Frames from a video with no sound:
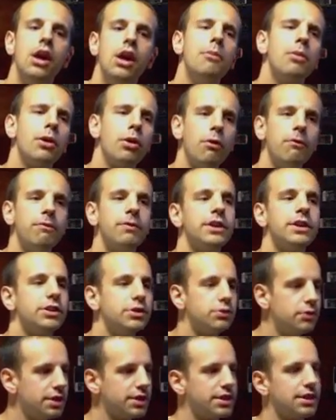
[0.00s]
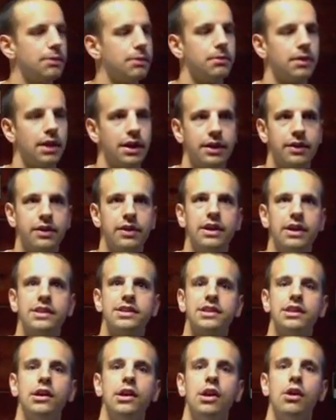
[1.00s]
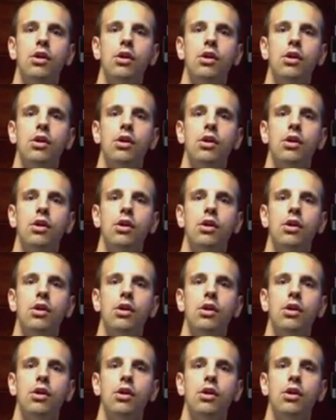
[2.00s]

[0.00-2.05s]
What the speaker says: But hopefully doing something like this